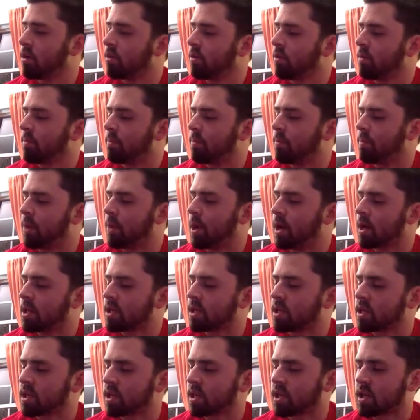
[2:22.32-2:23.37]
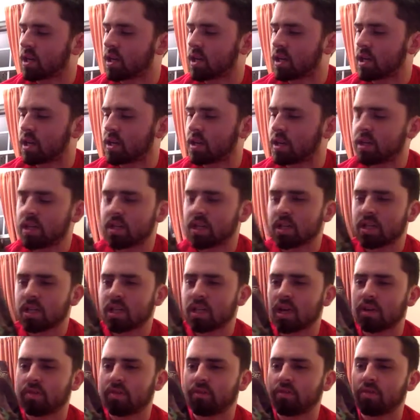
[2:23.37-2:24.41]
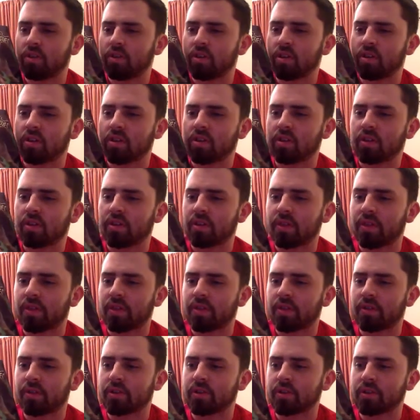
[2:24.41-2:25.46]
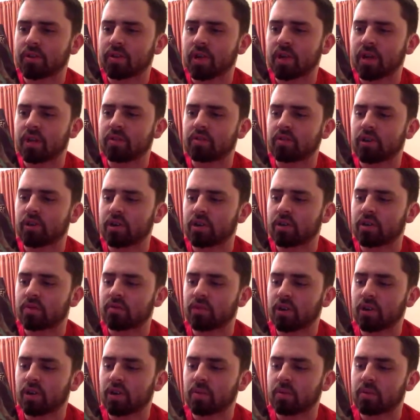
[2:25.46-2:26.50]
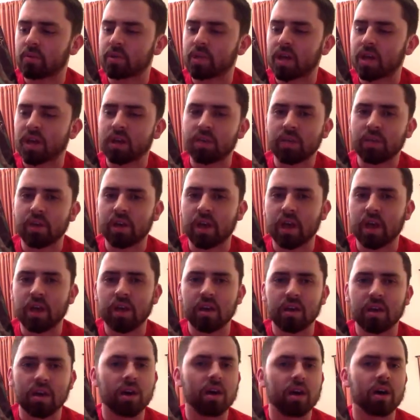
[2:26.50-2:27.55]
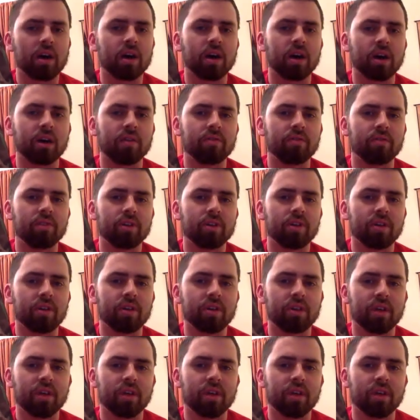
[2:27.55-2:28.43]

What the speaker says: But this, I feel, they're still kind of trying to develop their sound. I feel